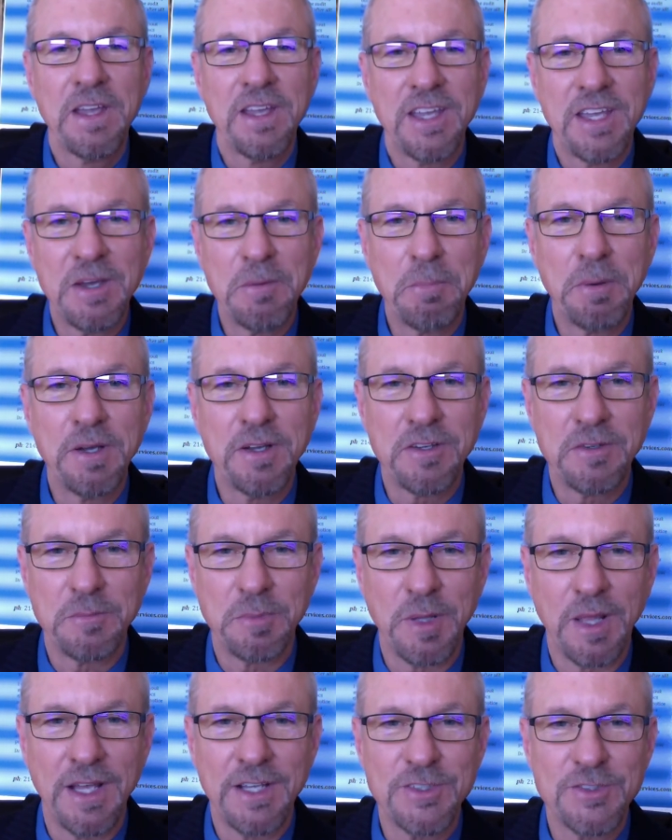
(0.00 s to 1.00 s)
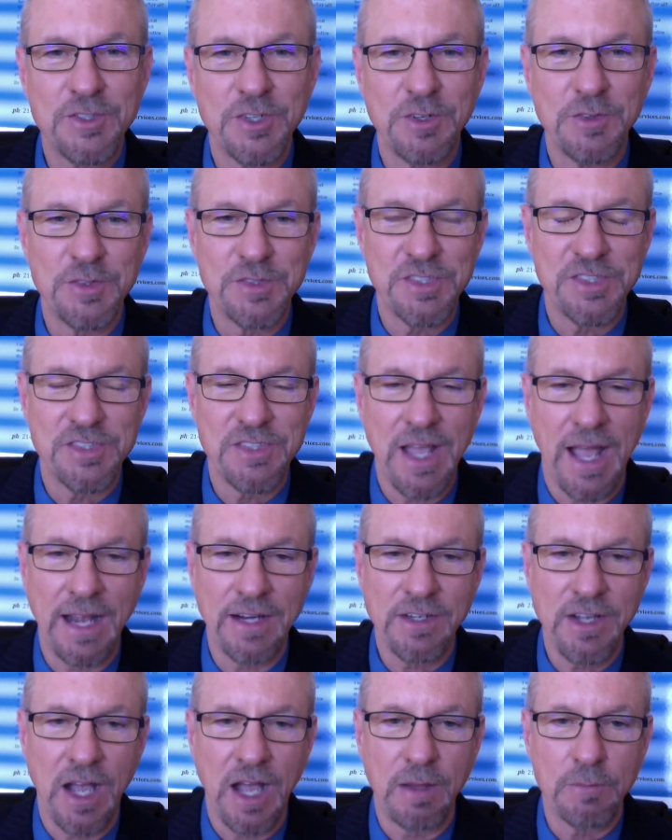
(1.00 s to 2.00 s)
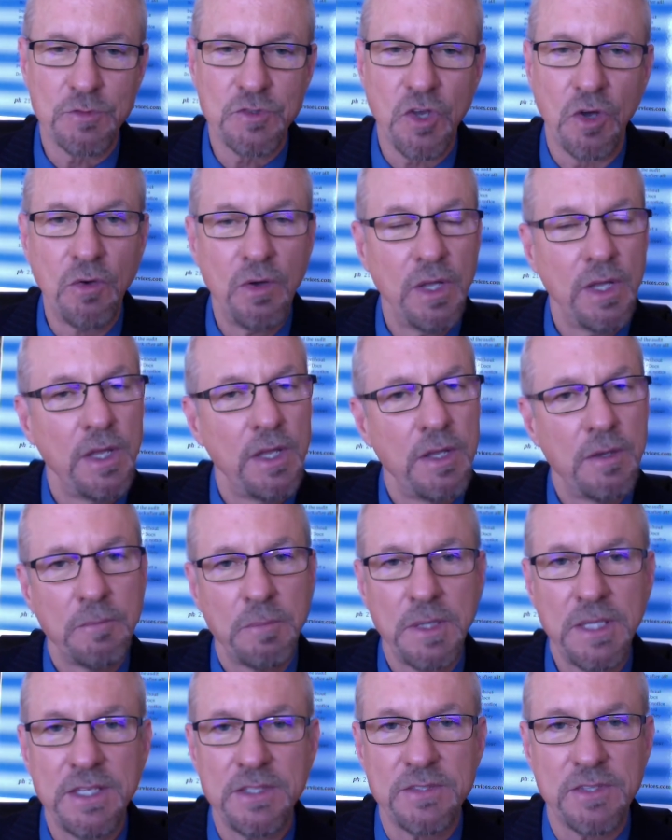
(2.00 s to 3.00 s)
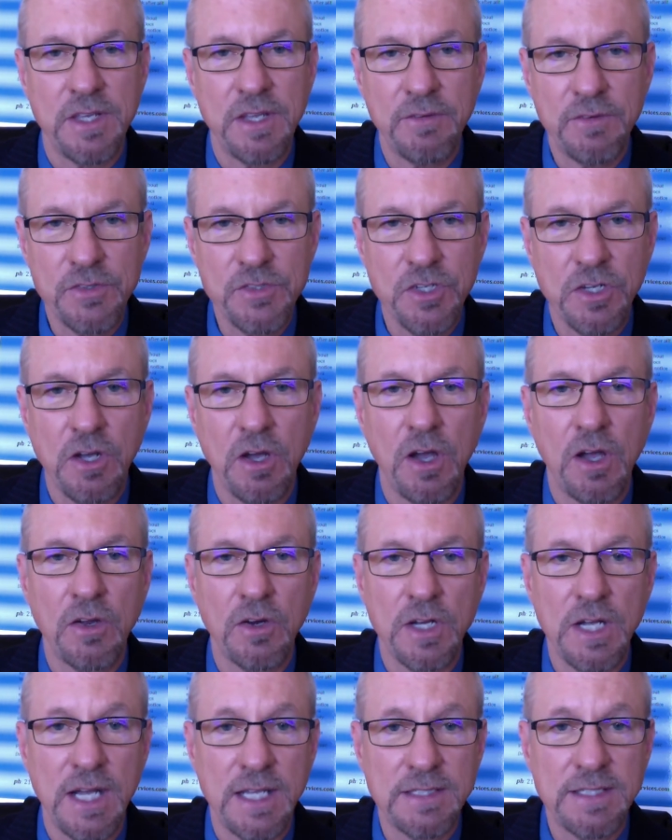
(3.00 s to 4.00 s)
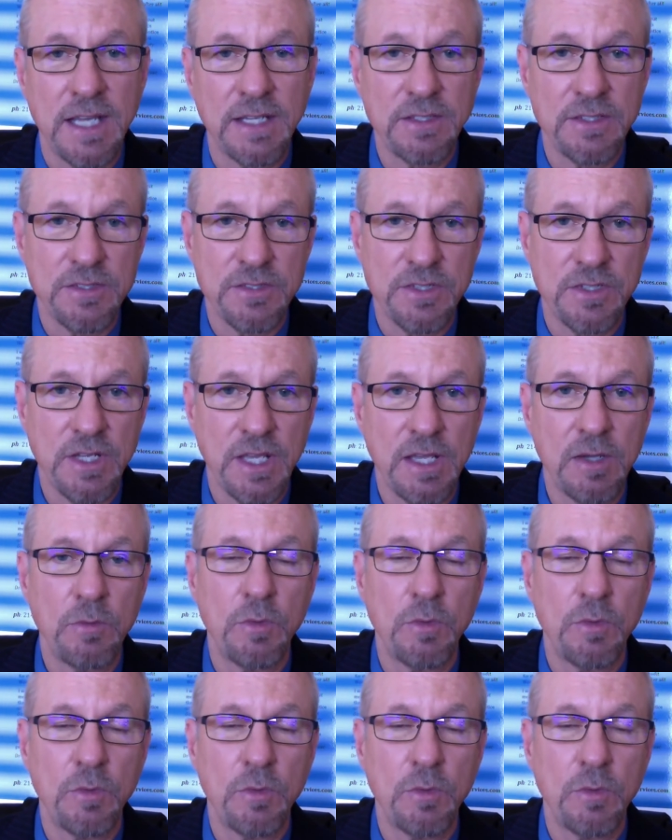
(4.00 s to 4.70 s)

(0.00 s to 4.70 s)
HIPAAcomplianceservices.com. So please give us a call or contact us today.